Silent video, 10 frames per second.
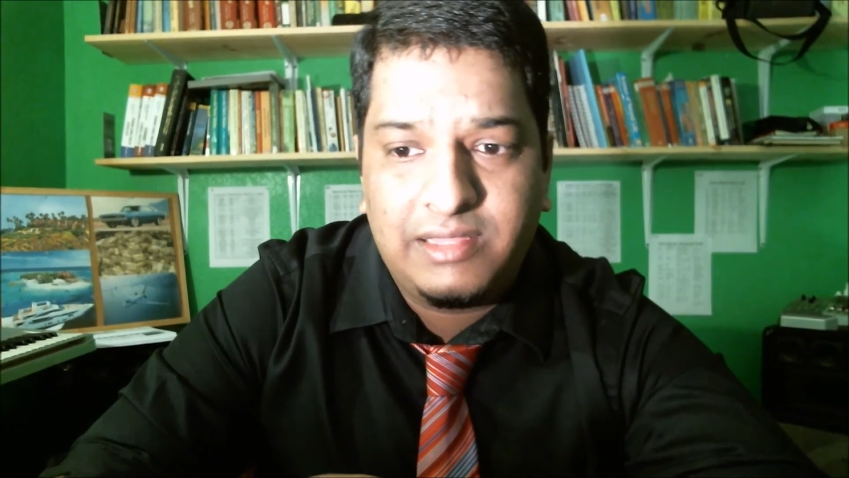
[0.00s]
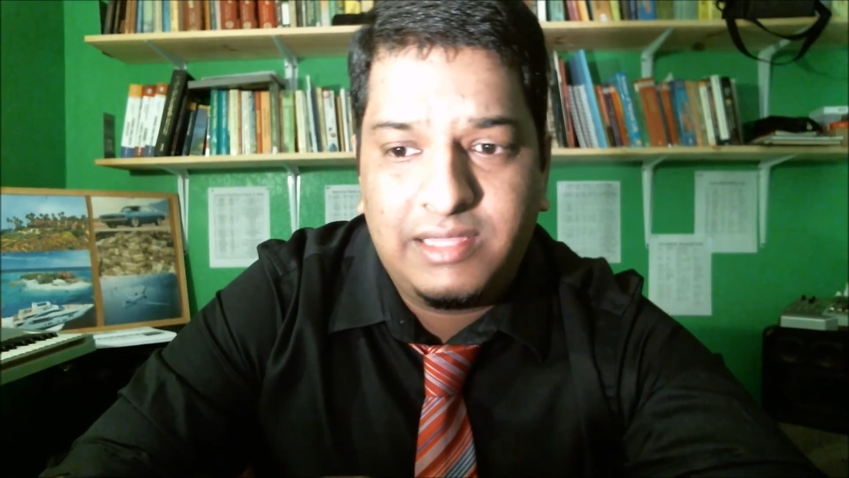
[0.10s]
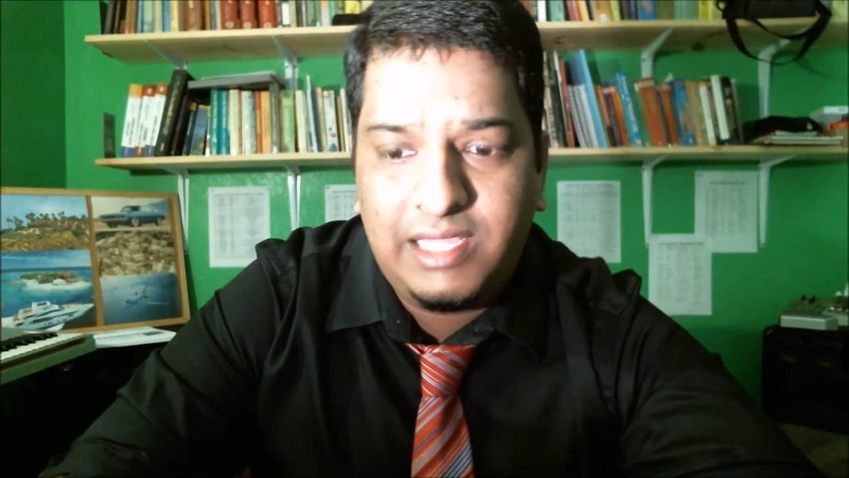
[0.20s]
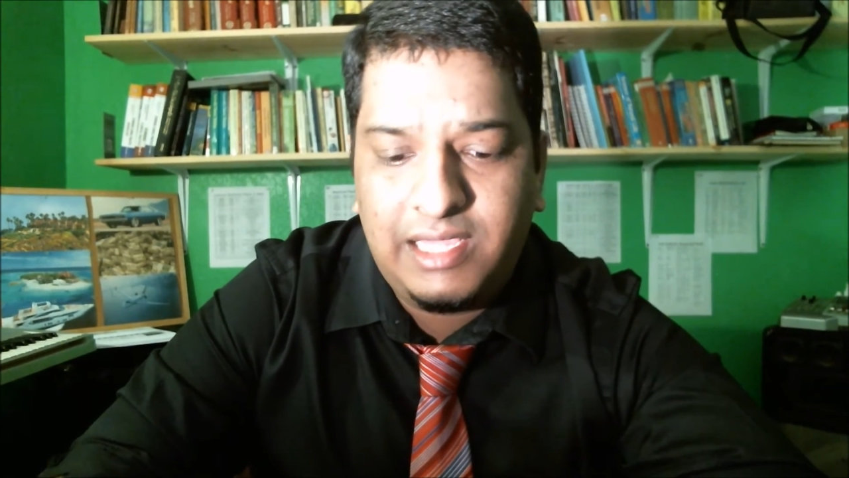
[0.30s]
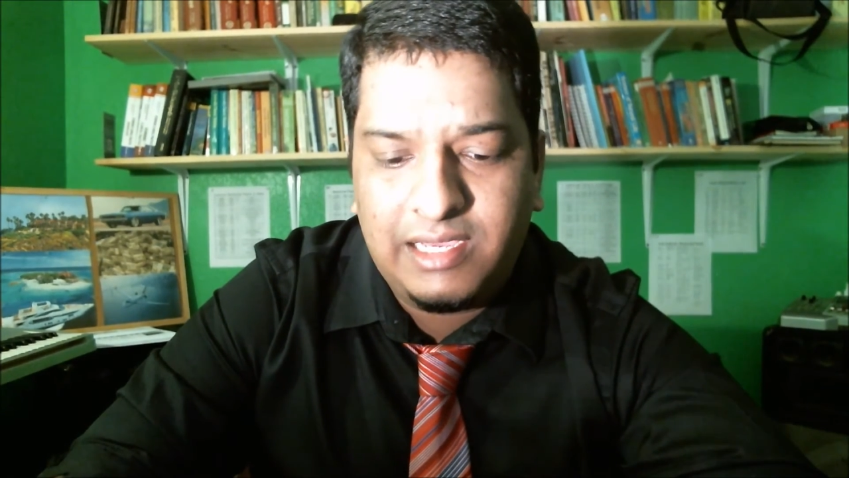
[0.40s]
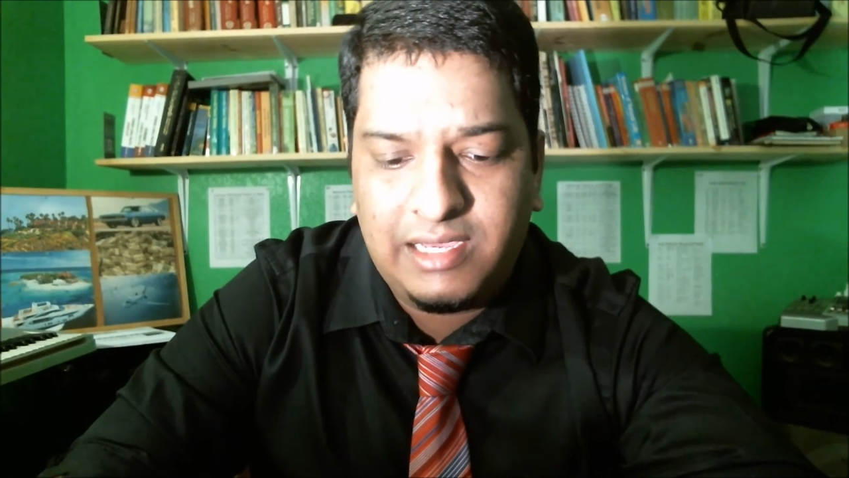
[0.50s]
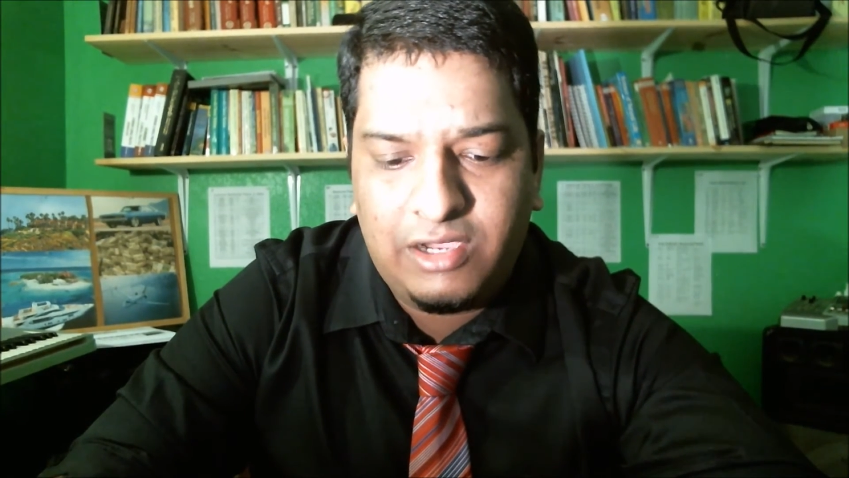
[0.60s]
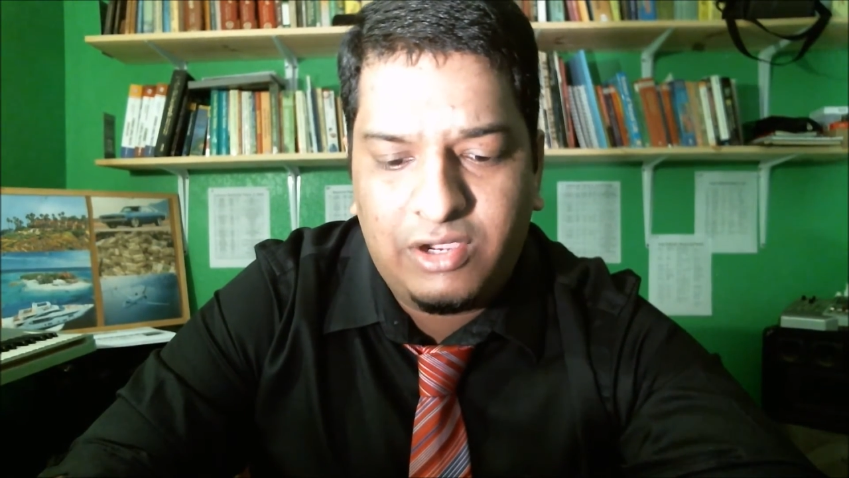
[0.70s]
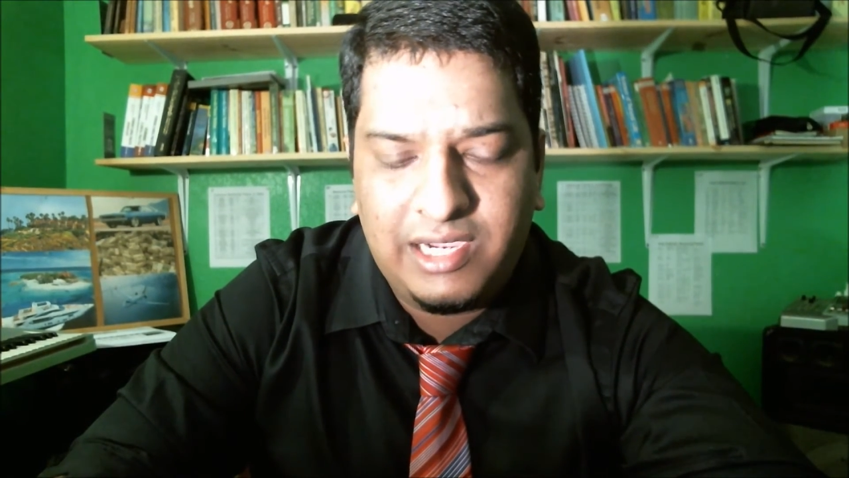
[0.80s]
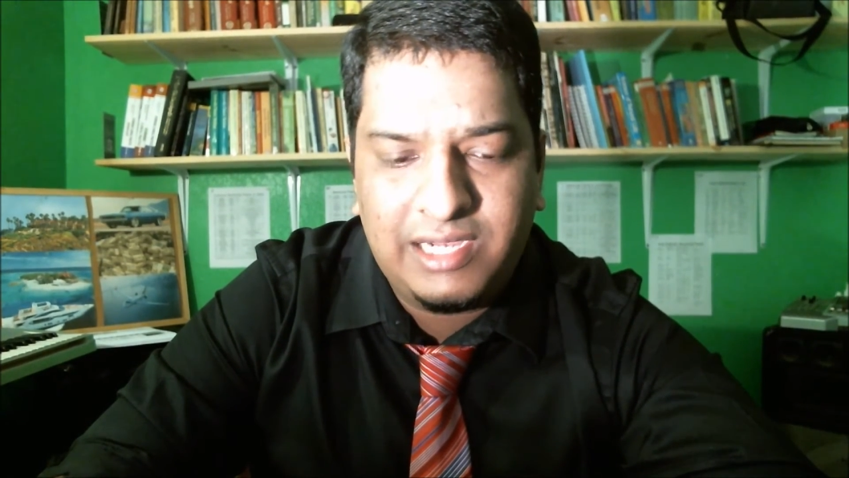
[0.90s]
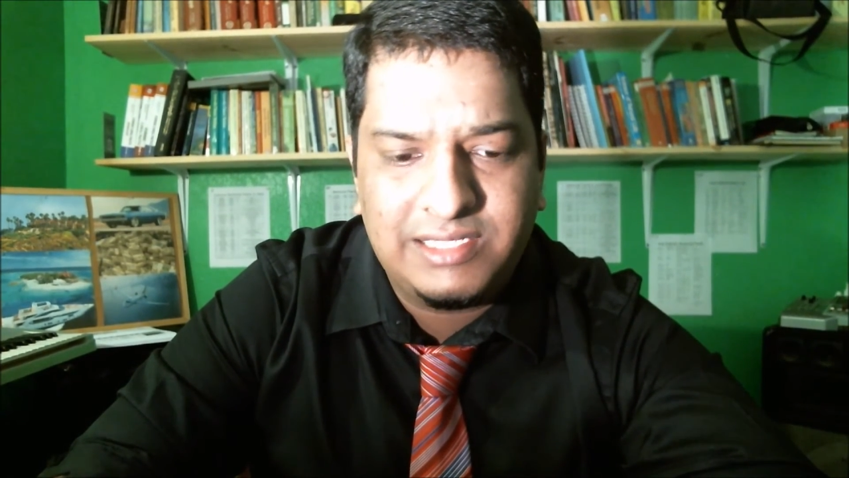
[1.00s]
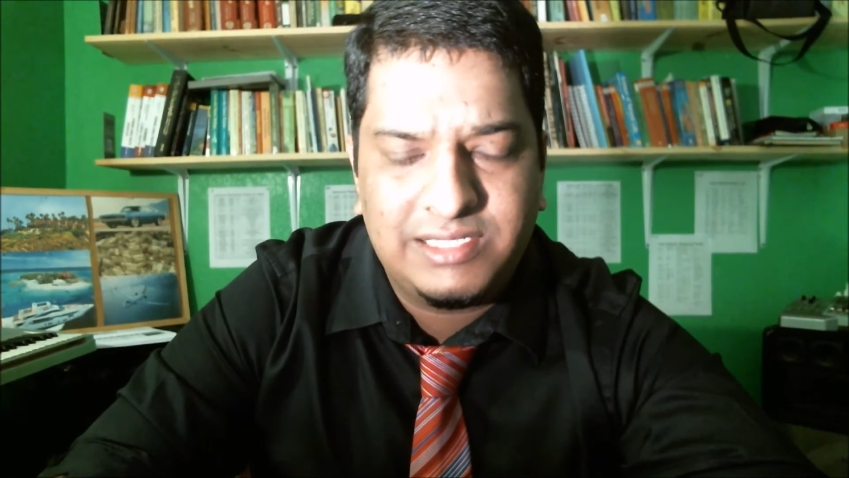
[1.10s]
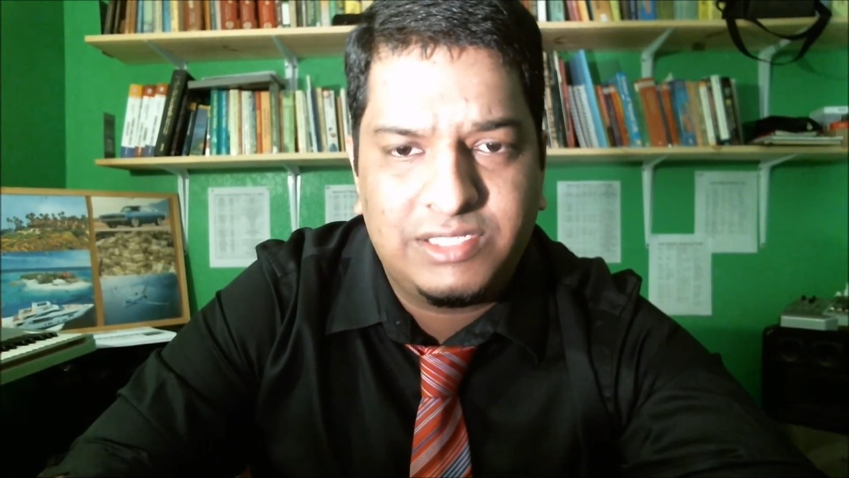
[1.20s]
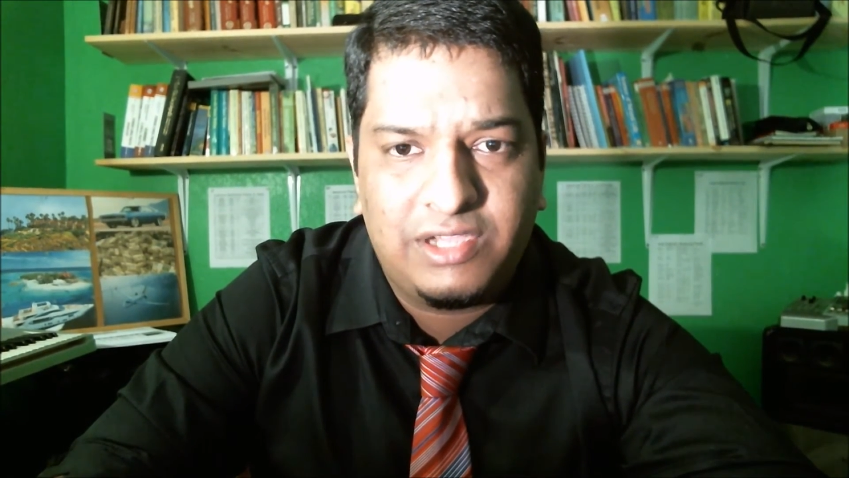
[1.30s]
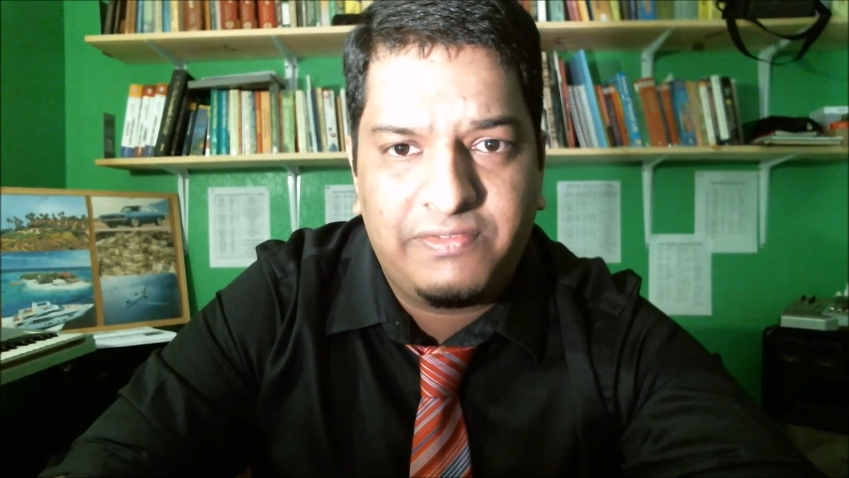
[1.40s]
the uh,
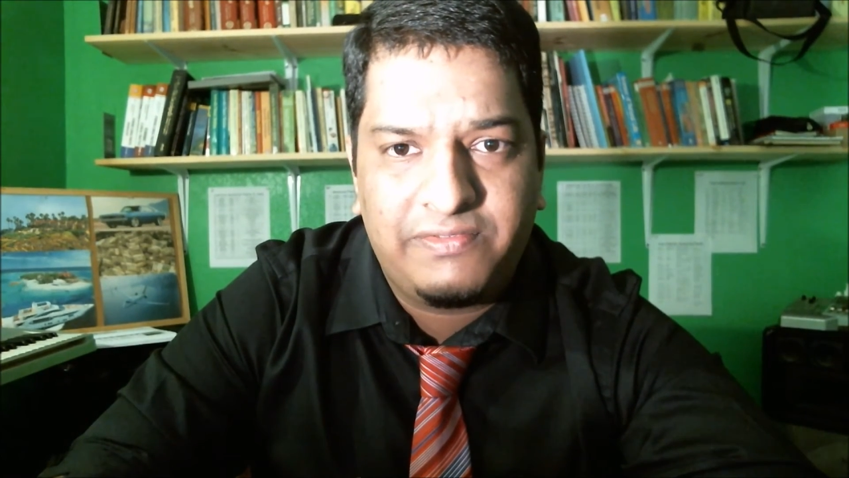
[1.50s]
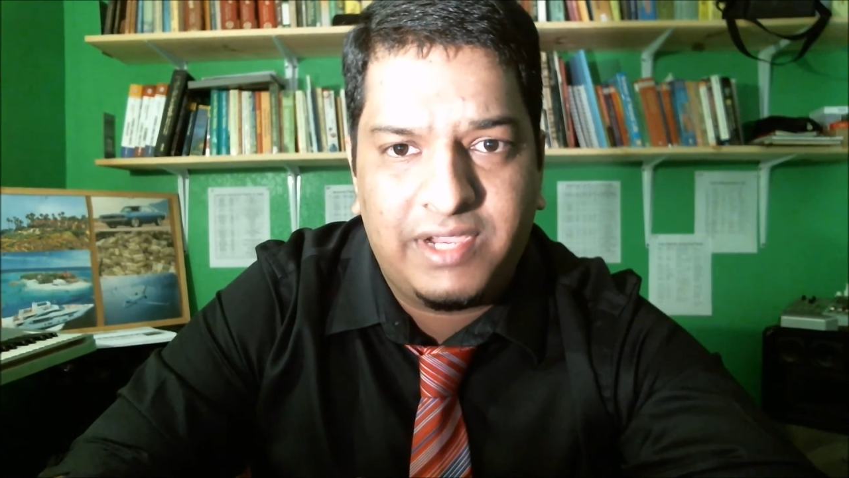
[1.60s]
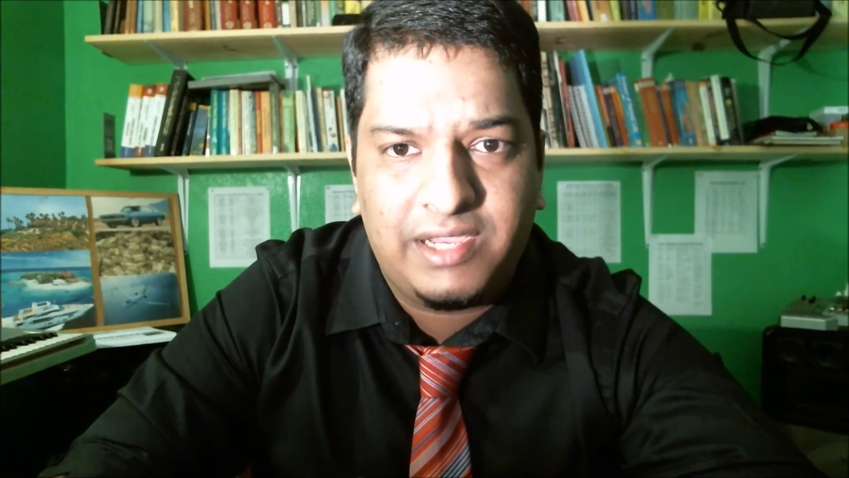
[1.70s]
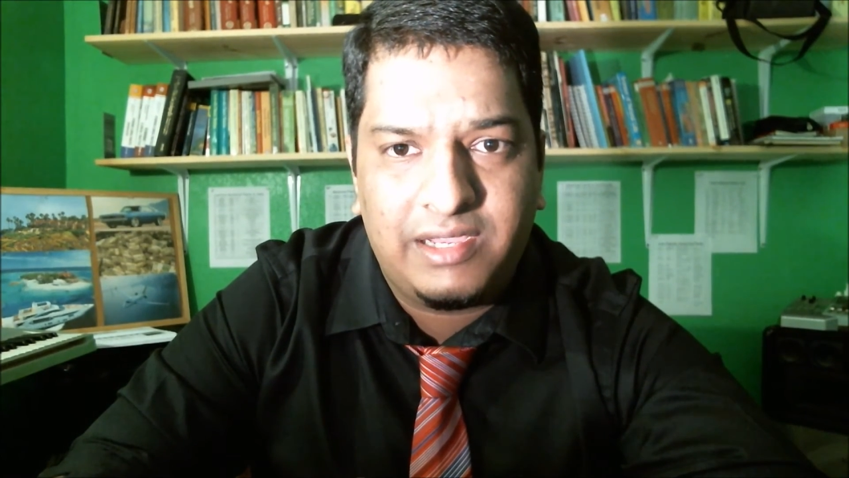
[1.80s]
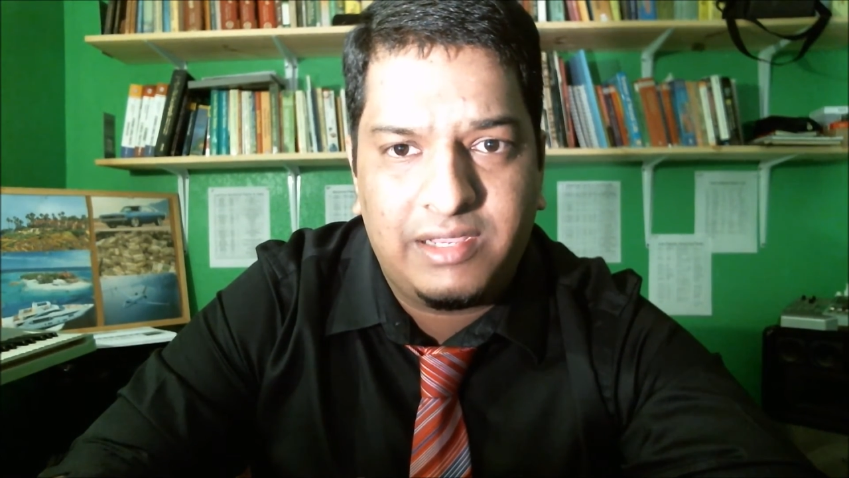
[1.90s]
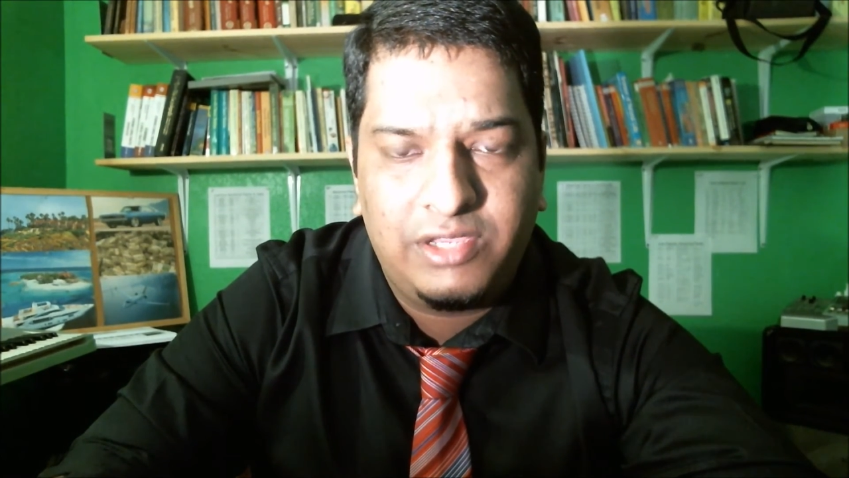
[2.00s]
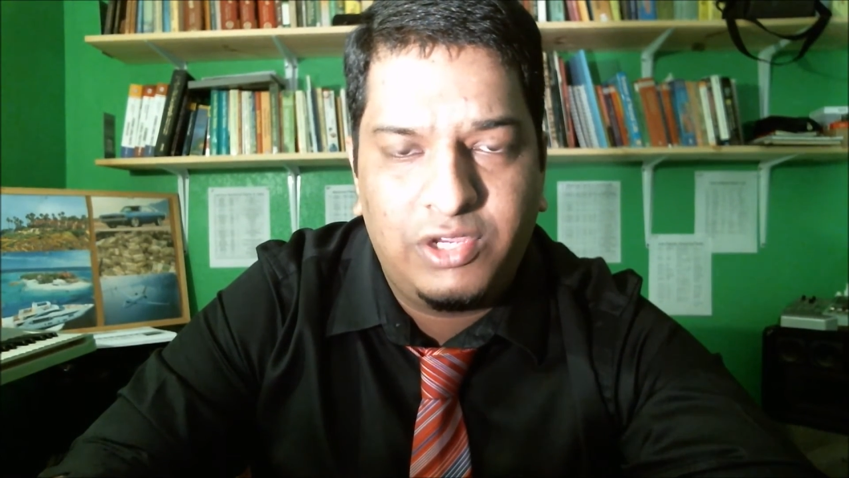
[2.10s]
occurrence of uh,